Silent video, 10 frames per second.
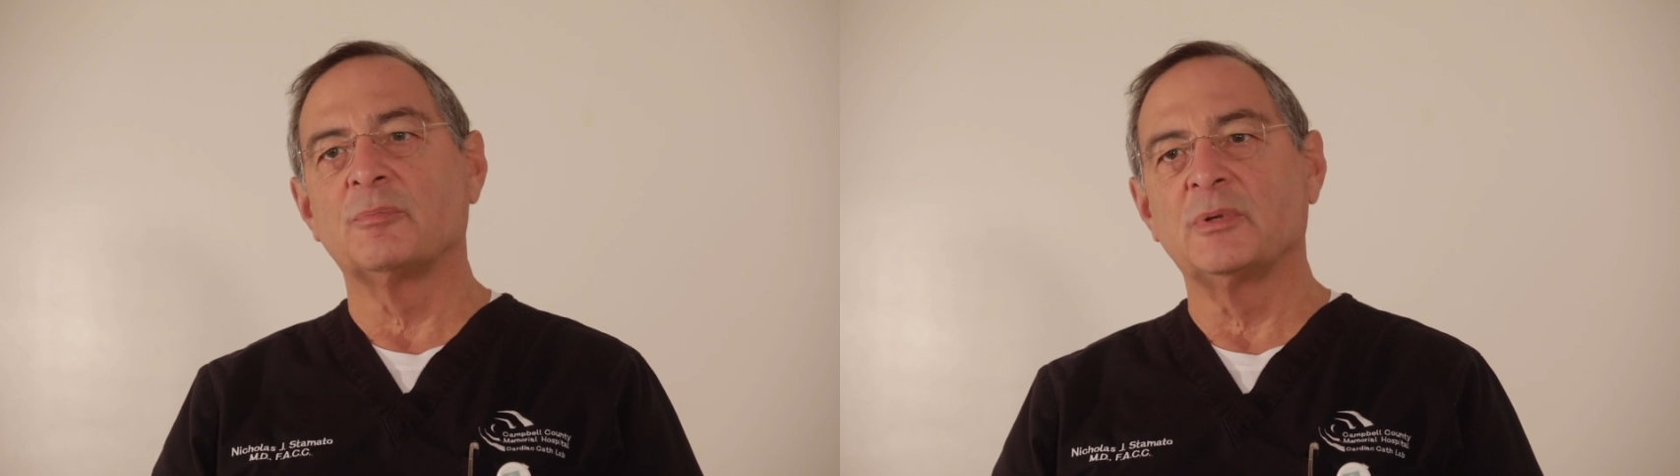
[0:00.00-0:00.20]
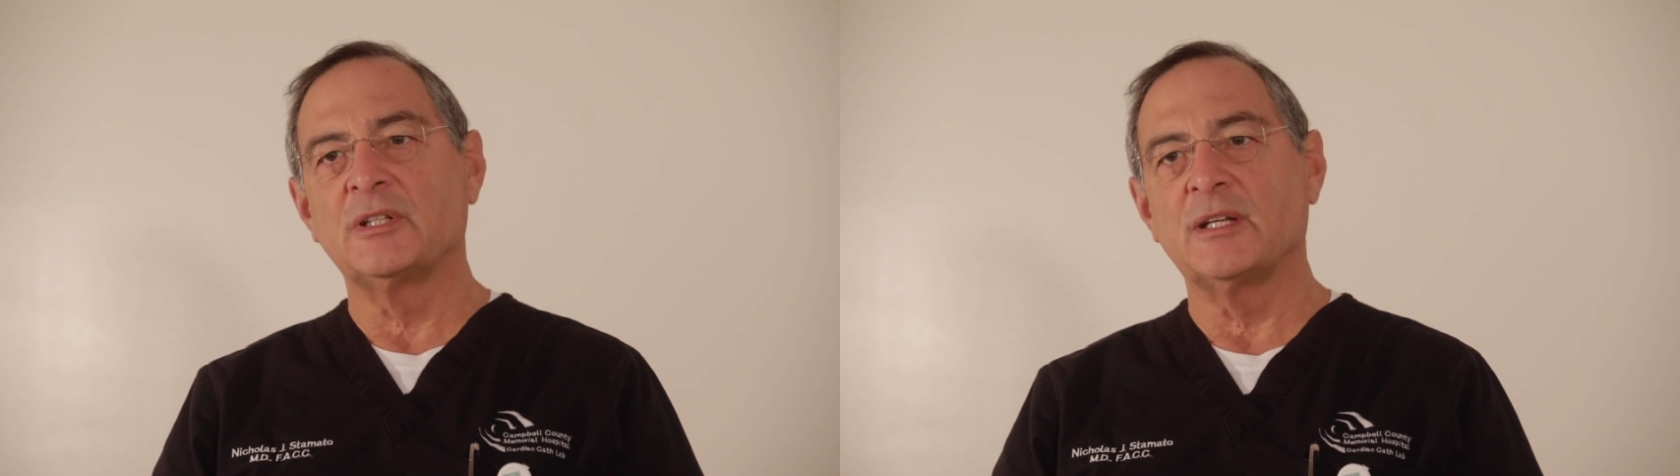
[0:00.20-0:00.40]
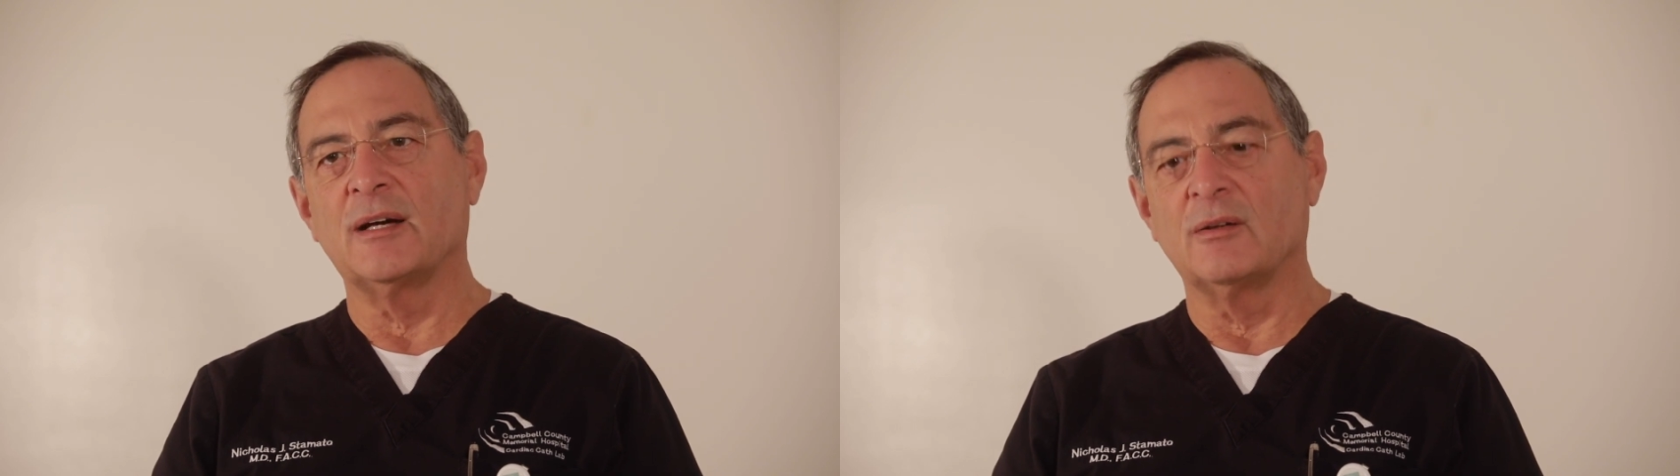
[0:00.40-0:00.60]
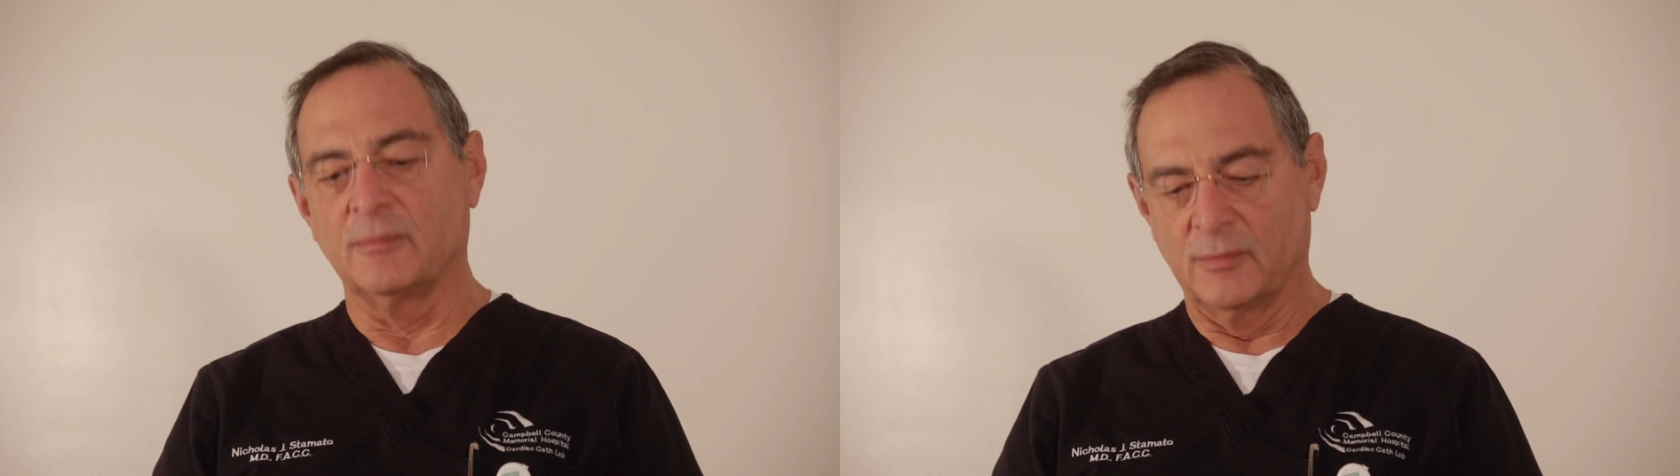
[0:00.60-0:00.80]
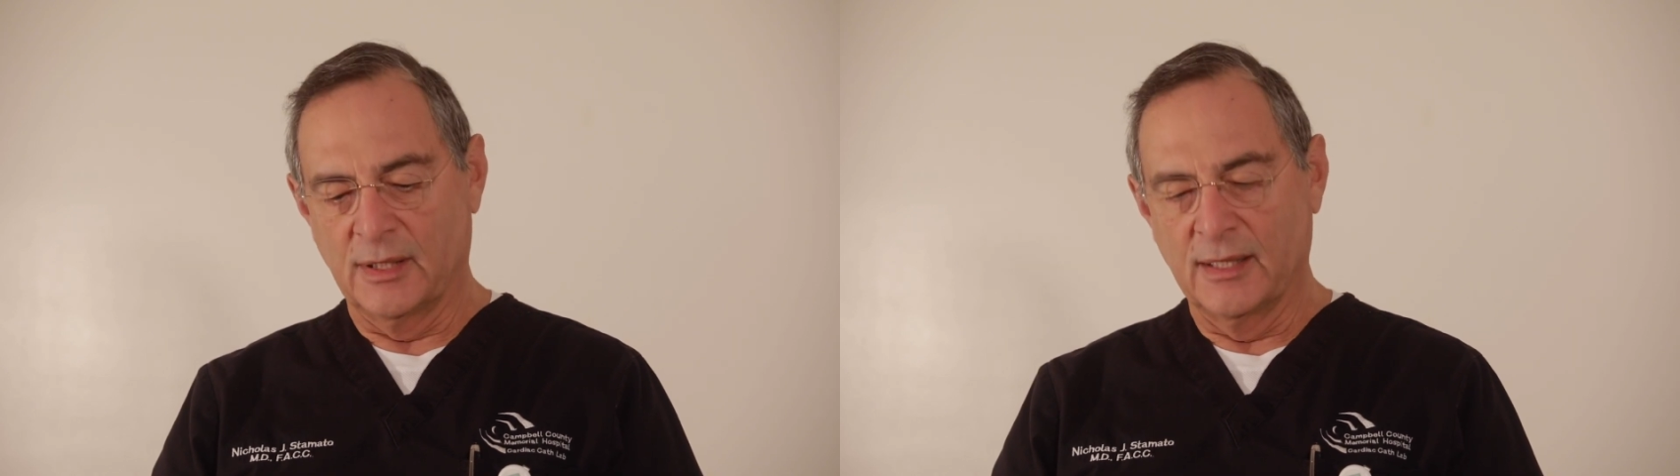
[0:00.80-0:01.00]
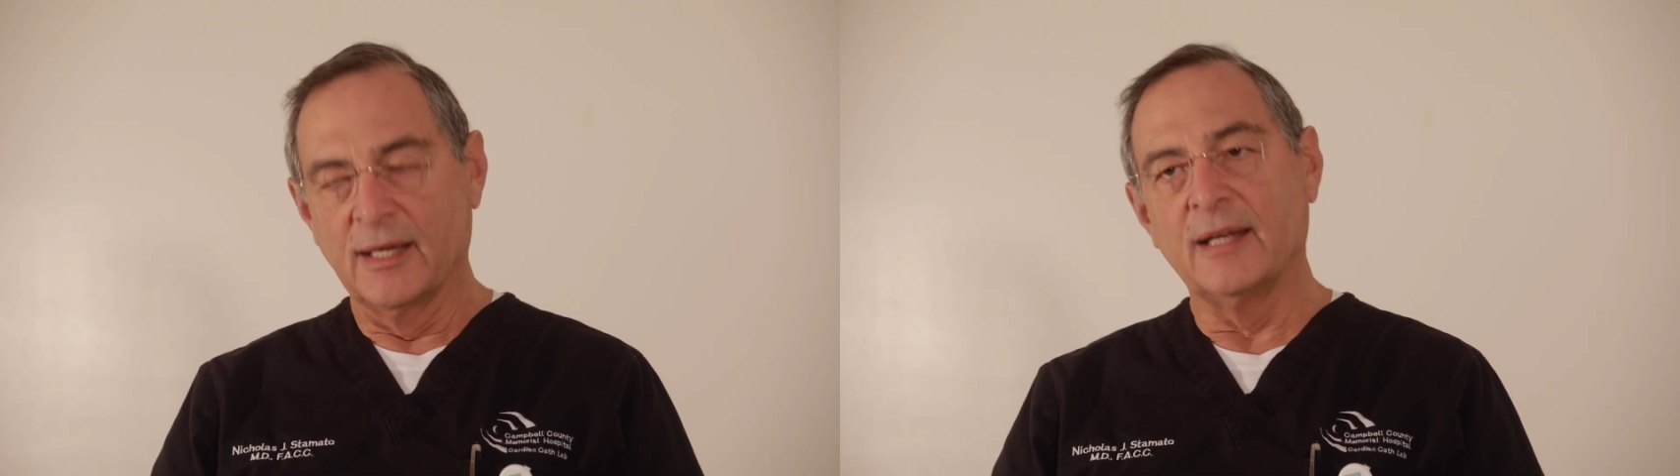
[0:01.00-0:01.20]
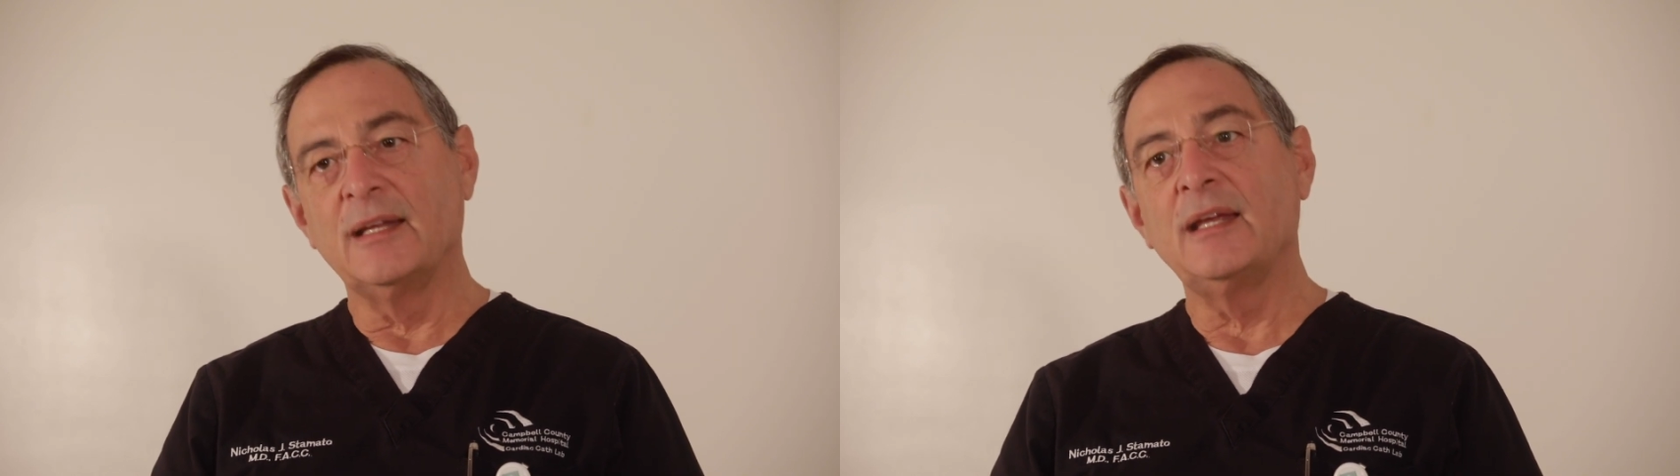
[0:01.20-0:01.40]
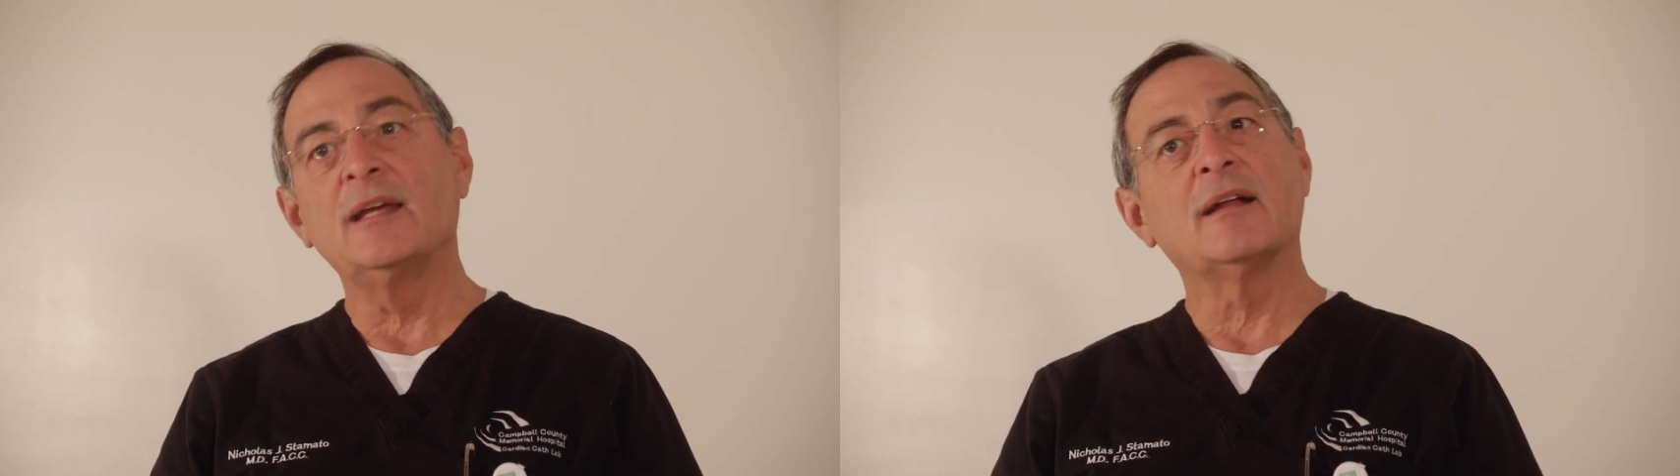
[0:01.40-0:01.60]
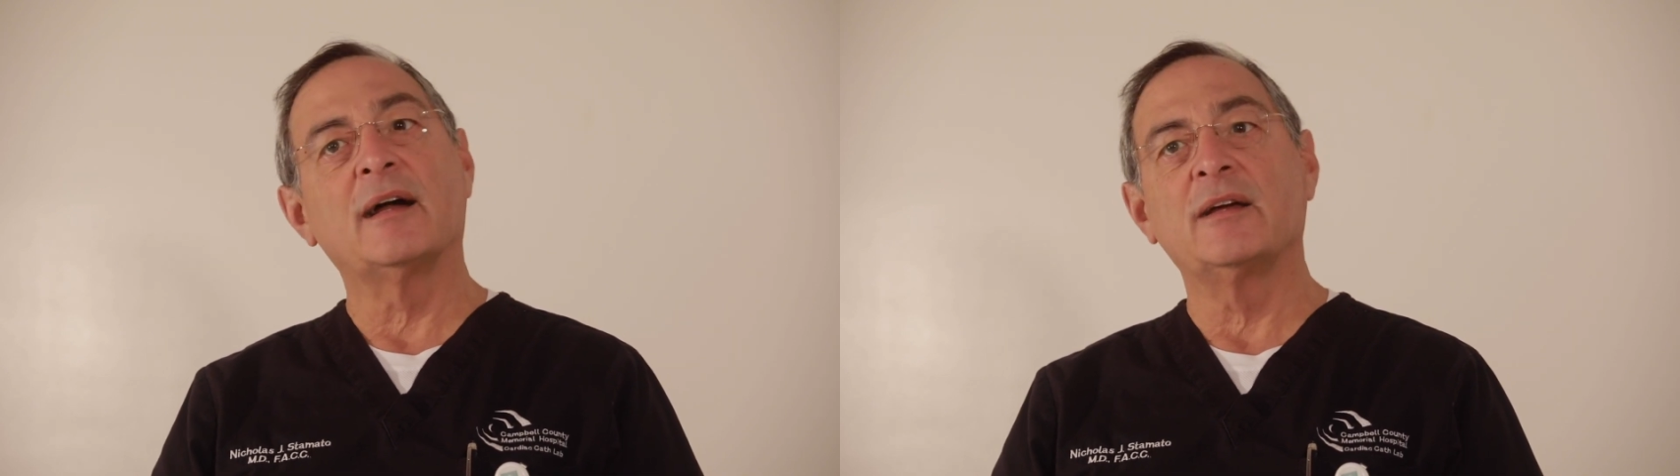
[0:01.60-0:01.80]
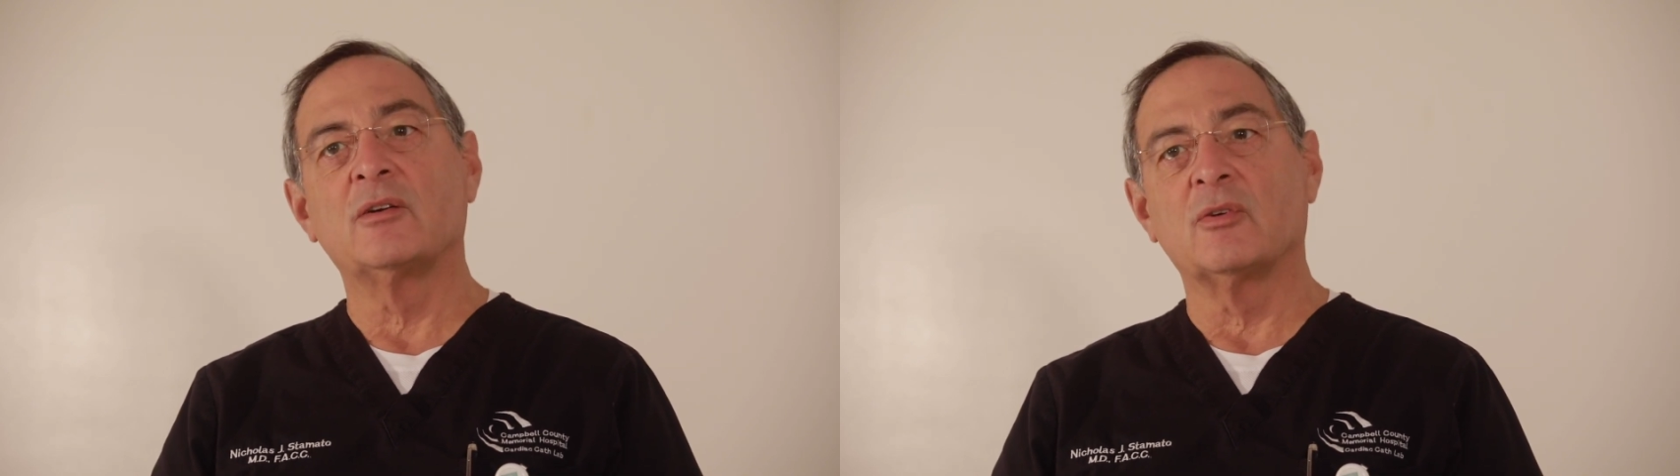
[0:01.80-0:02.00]
Patel, and he and
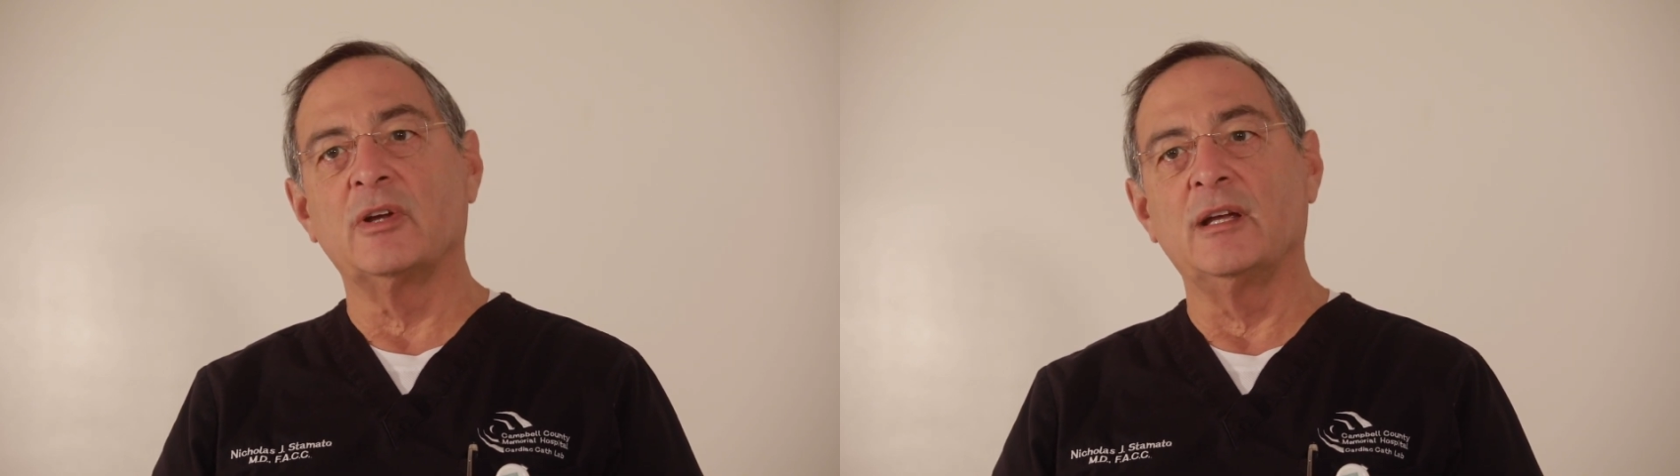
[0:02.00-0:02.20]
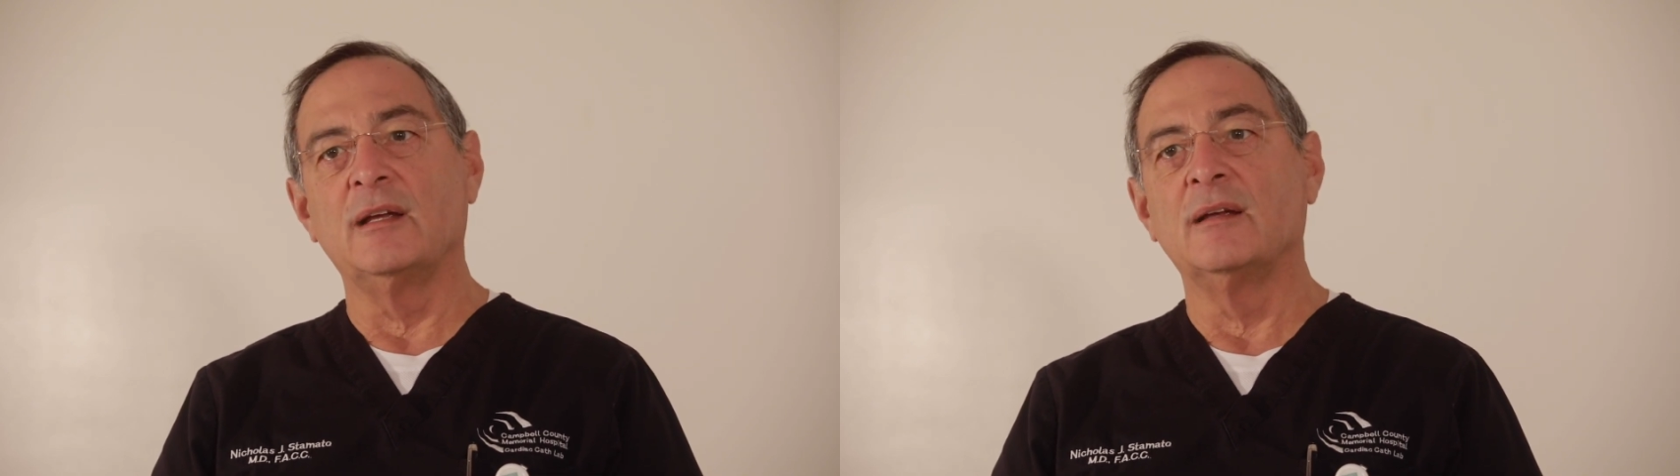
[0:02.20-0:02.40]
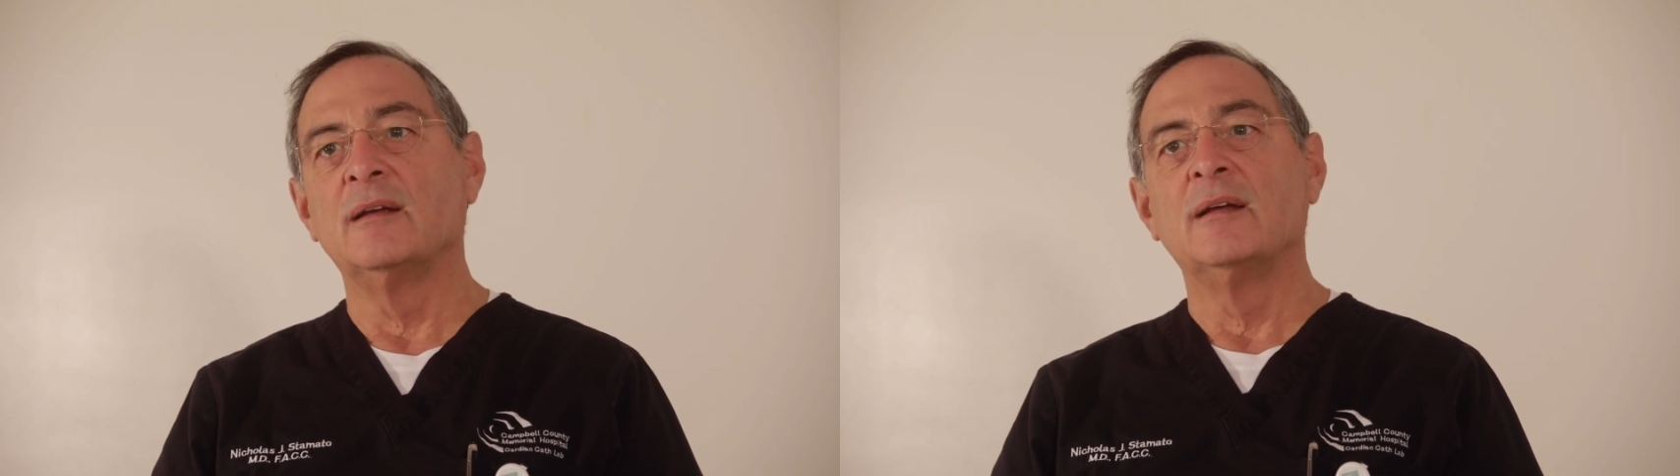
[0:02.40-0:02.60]
I agree